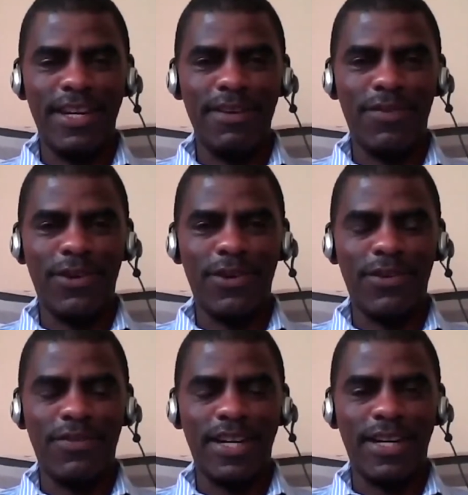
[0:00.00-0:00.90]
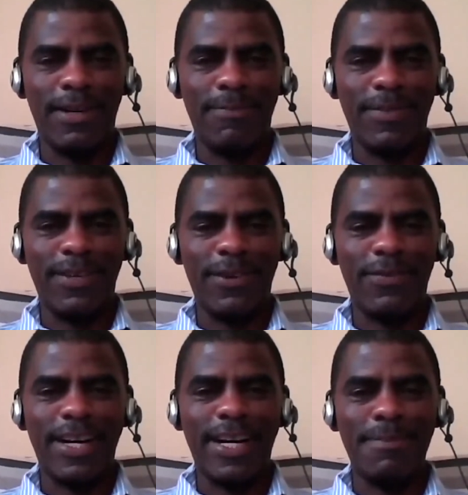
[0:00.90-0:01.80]
level of
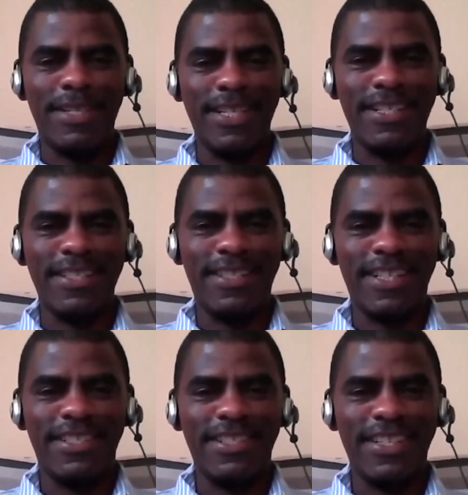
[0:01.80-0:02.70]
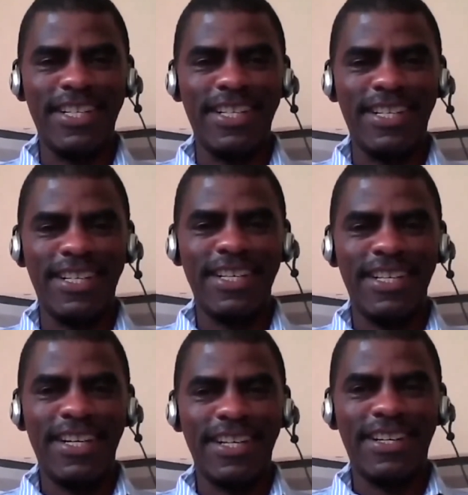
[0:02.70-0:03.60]
a captain. That's really
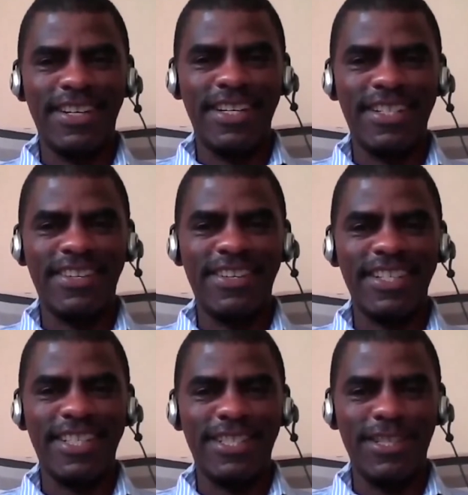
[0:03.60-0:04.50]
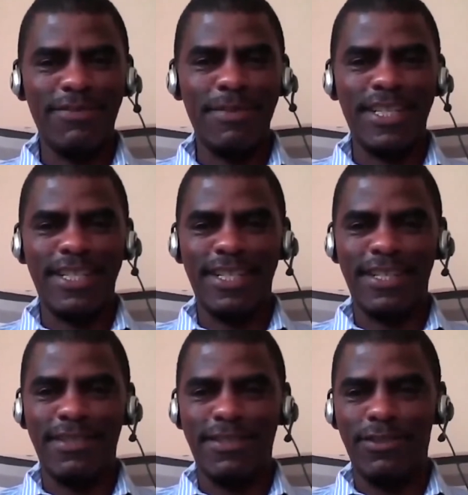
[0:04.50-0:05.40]
a great achievement,
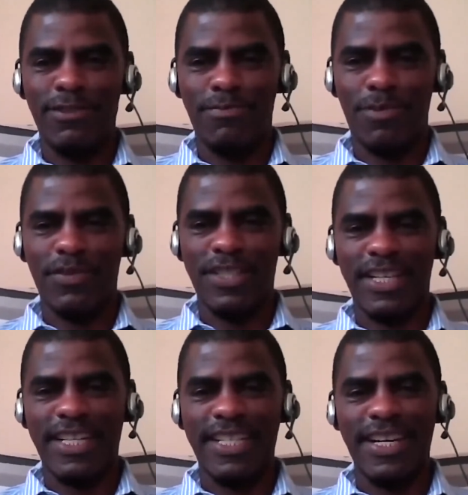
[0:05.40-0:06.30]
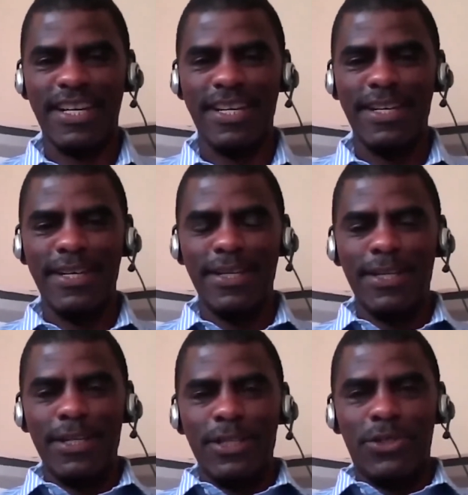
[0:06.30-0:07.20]
Professor Gatari.
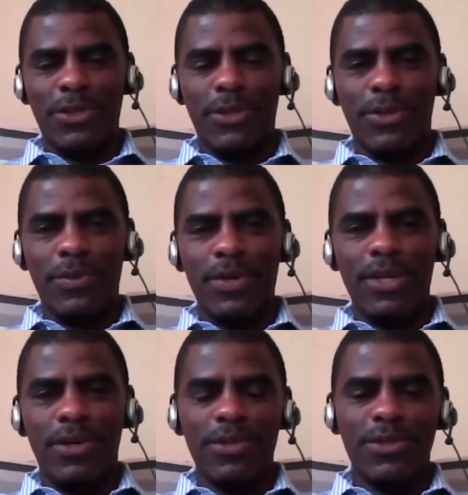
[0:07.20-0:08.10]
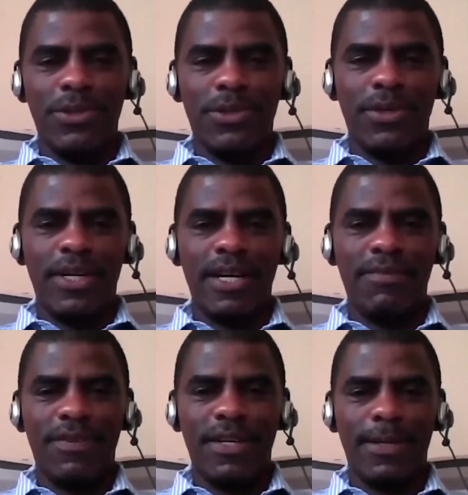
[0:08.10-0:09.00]
So we also
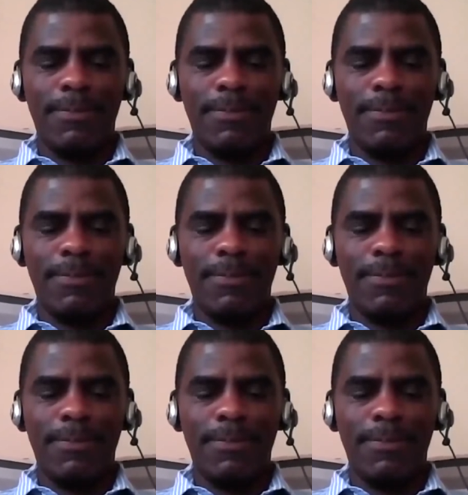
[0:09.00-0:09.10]
have